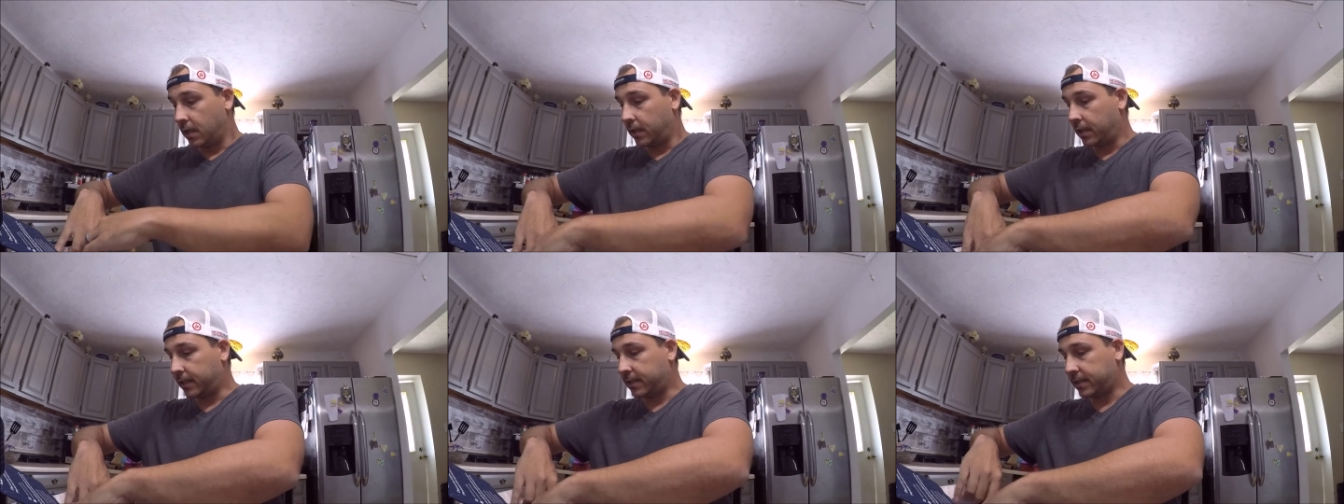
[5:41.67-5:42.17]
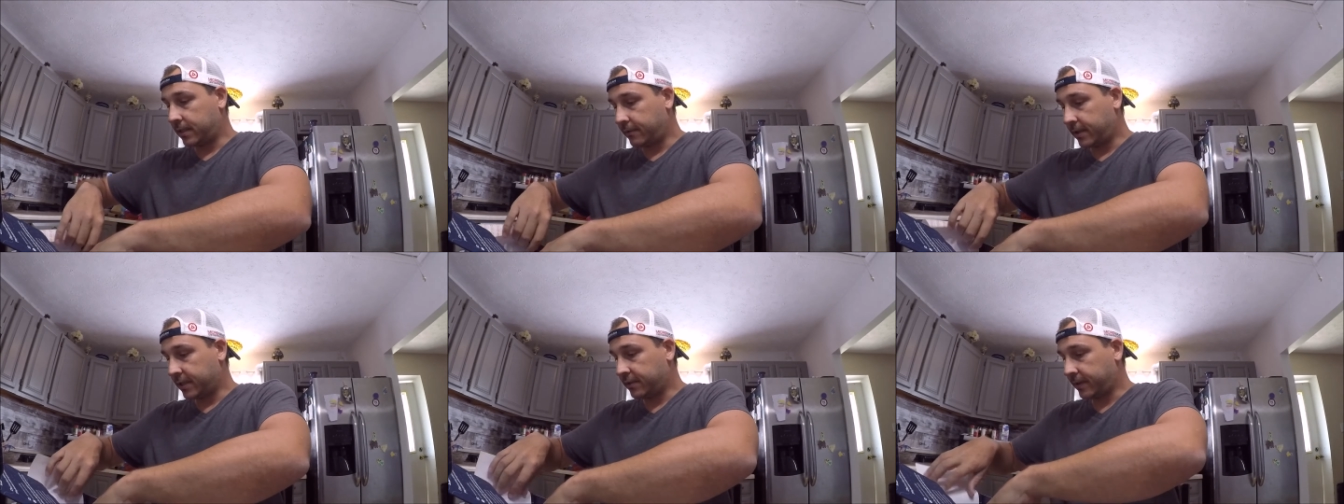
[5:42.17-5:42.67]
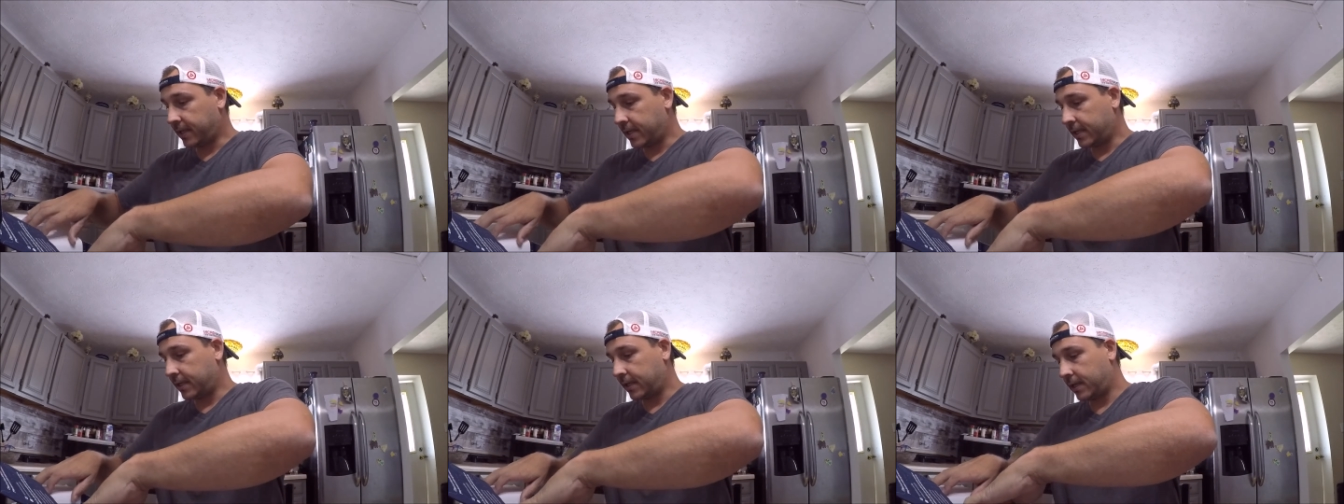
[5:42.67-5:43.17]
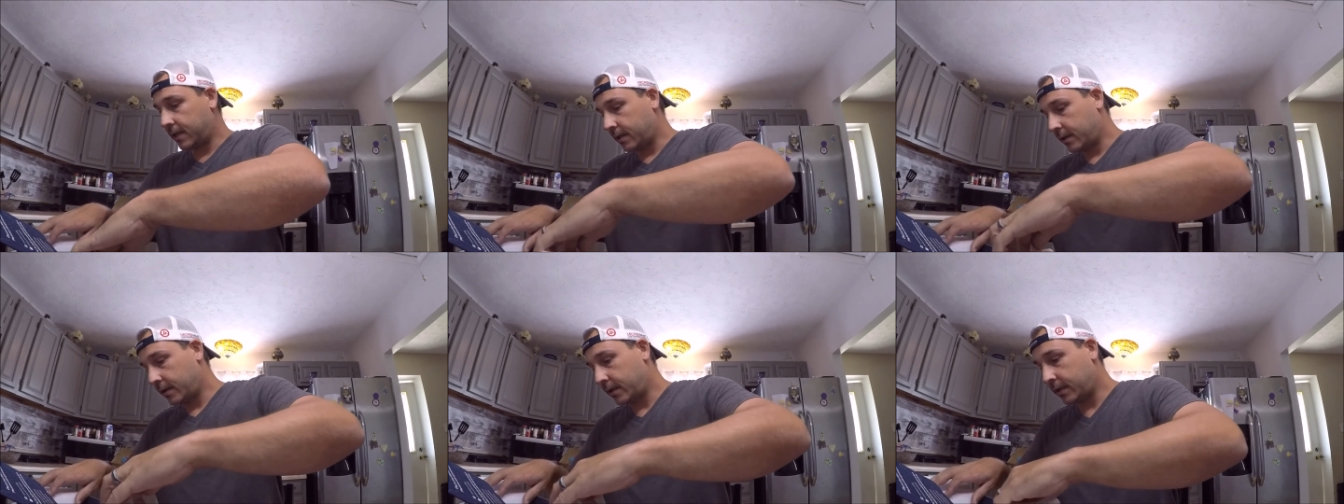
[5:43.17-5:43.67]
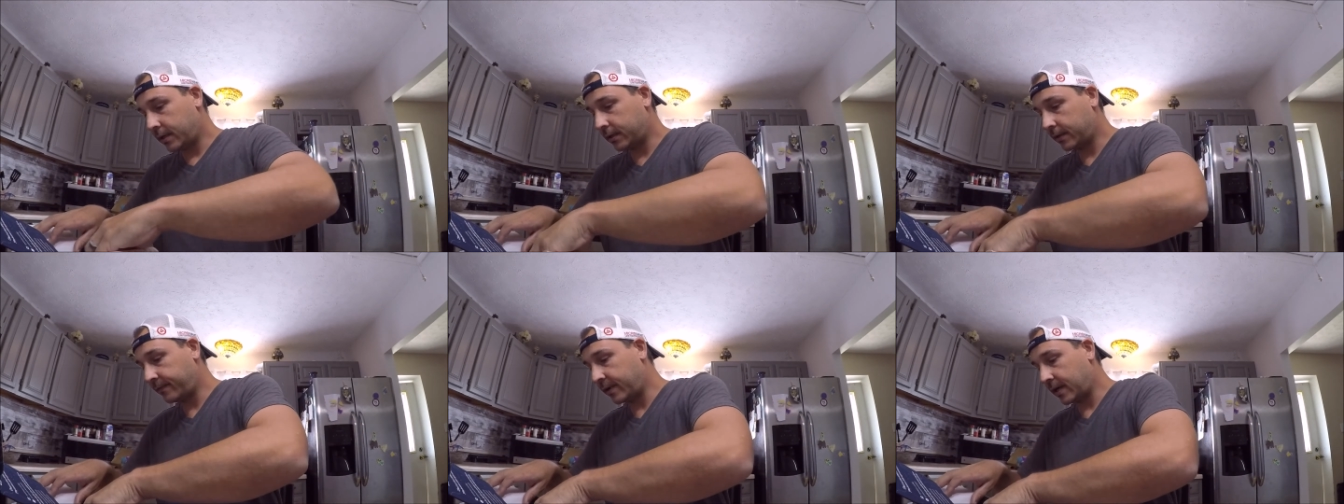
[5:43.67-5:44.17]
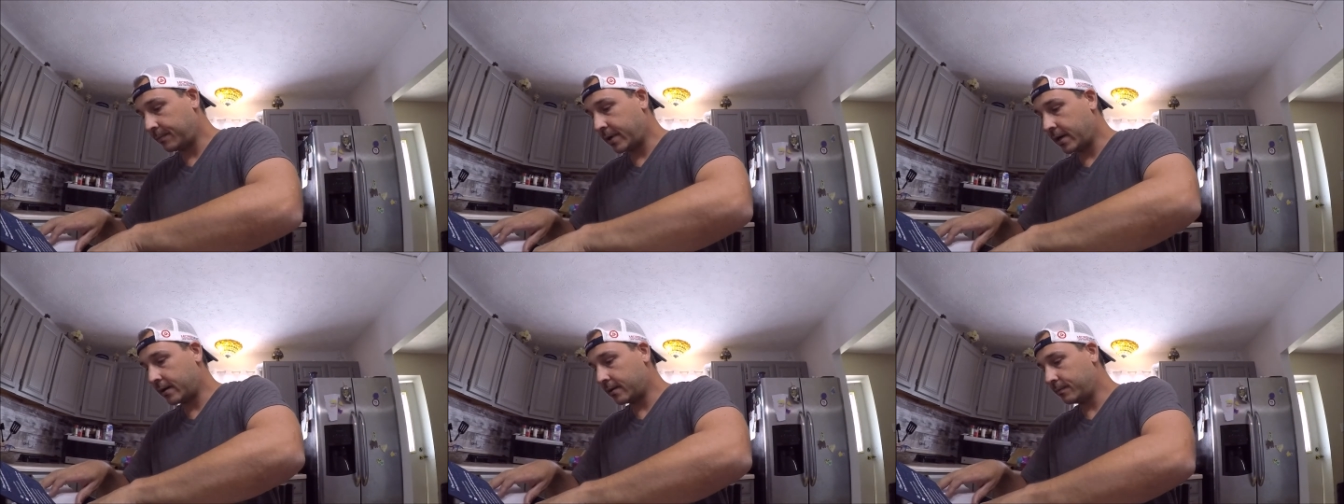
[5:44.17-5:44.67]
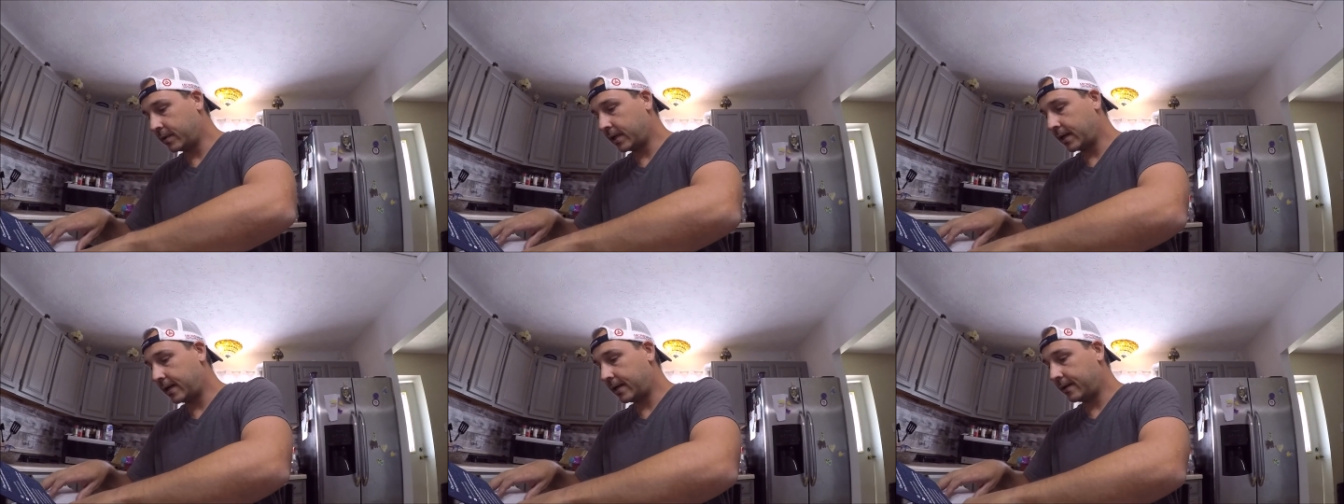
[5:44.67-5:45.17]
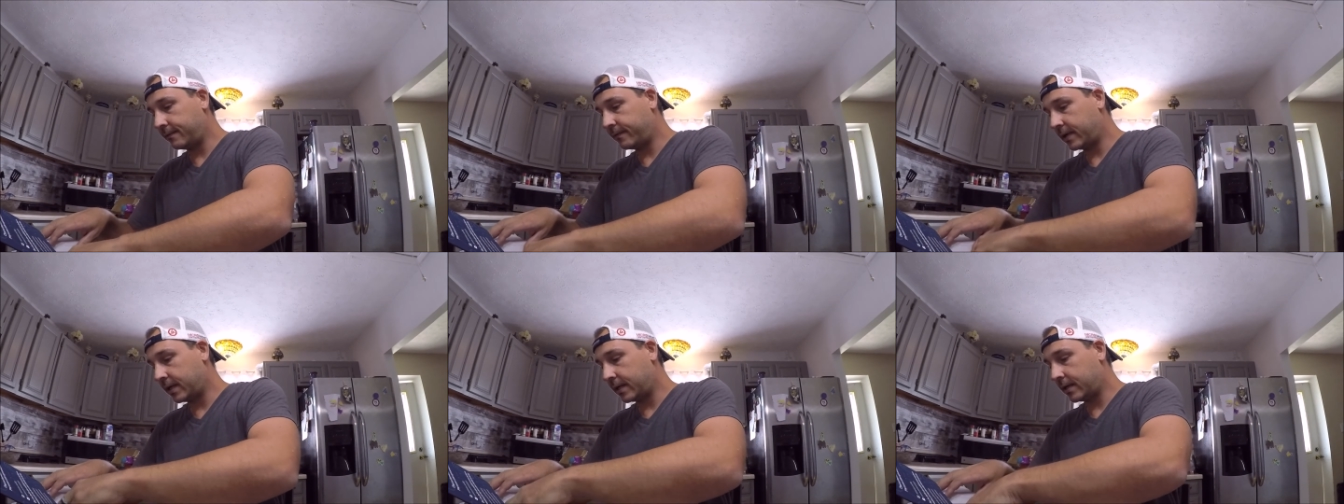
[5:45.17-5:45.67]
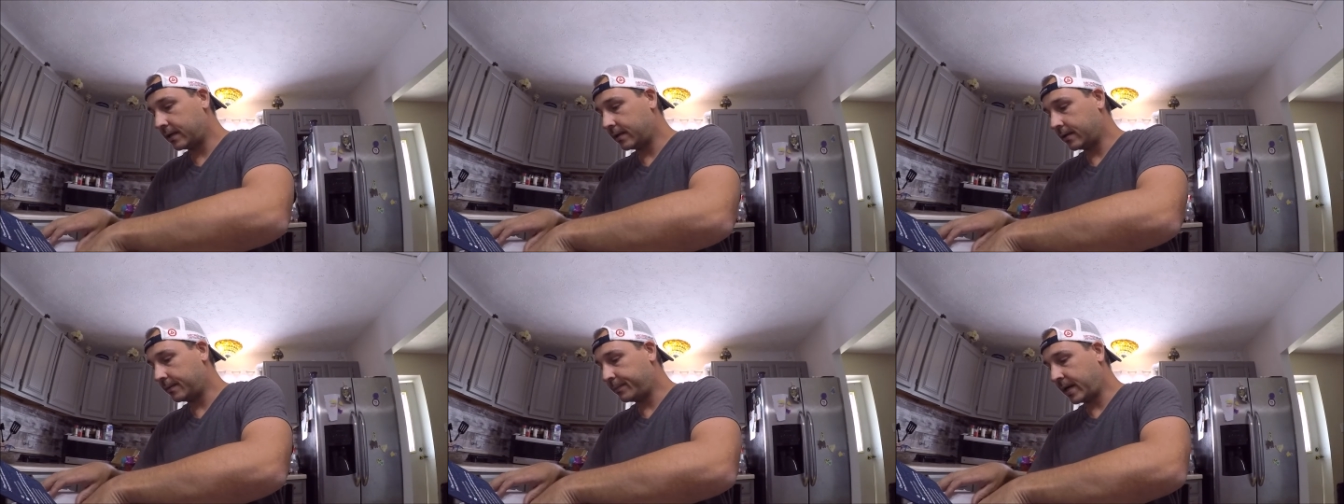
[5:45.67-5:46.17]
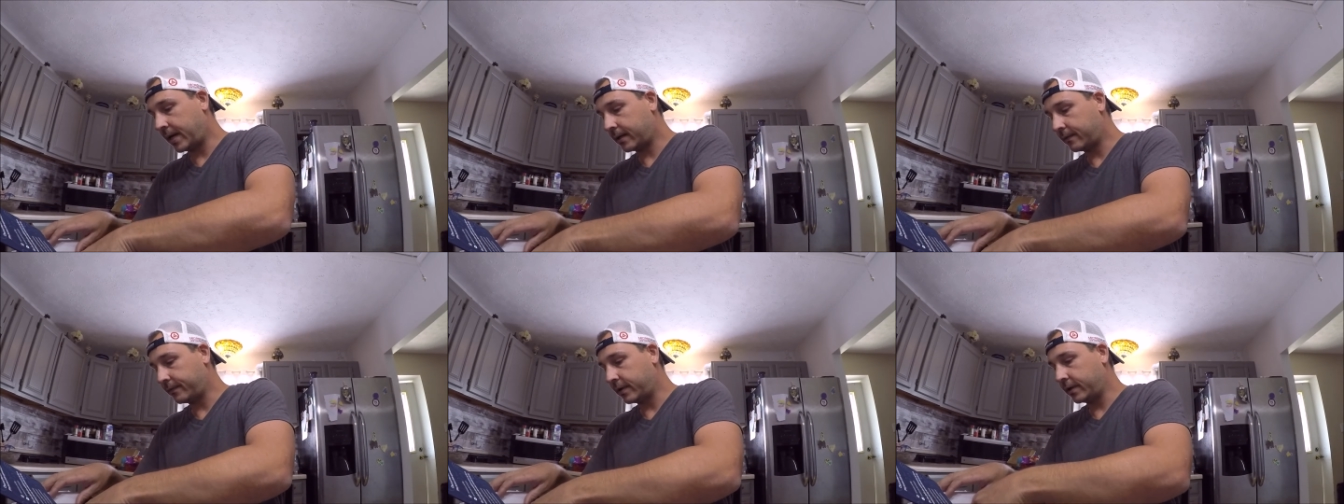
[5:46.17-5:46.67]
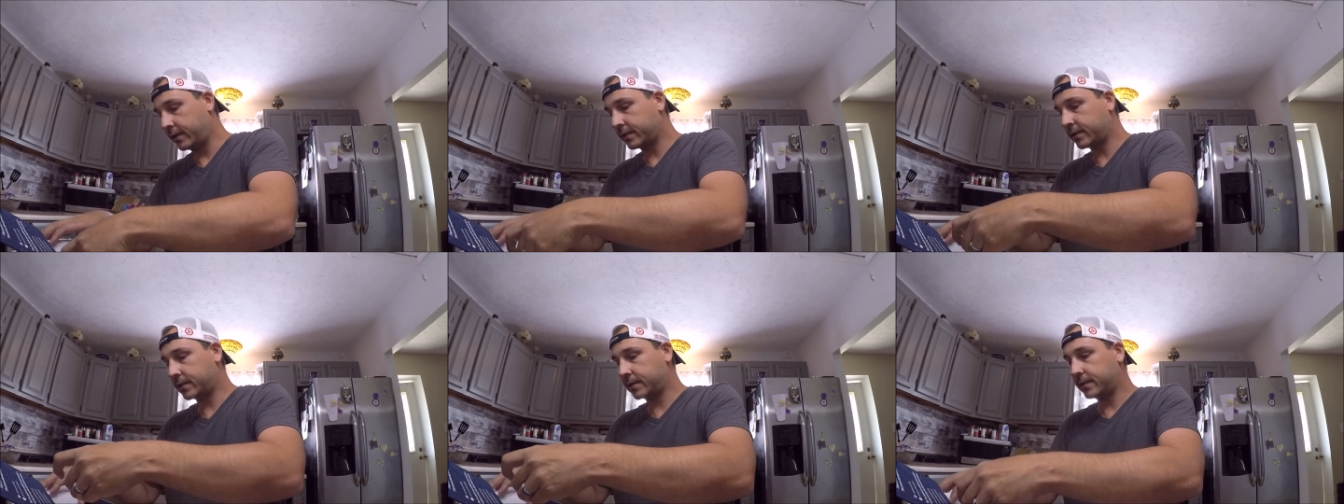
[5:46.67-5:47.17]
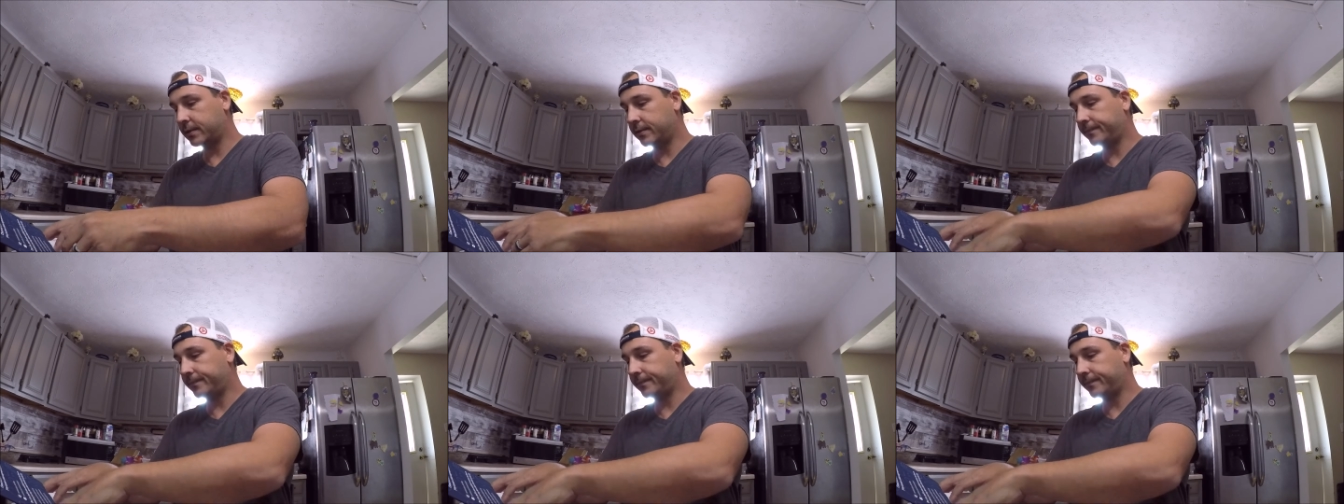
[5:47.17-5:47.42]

Let's see what else we got in here. At the very bottom we have uh, a pack of hooks.